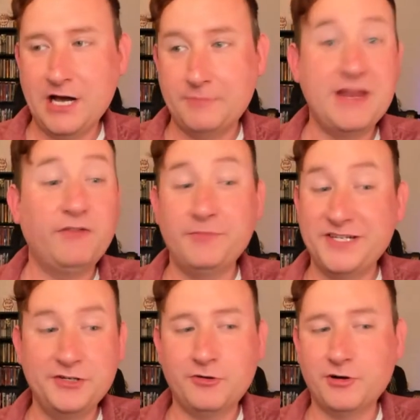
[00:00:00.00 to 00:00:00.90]
Never been
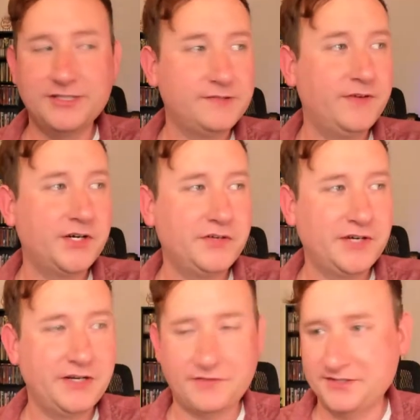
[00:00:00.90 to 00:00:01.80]
to New Orleans, very,
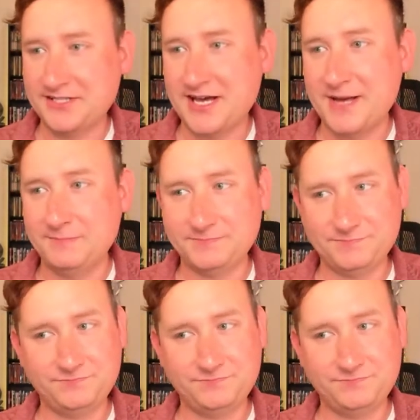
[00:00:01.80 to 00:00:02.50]
very first time.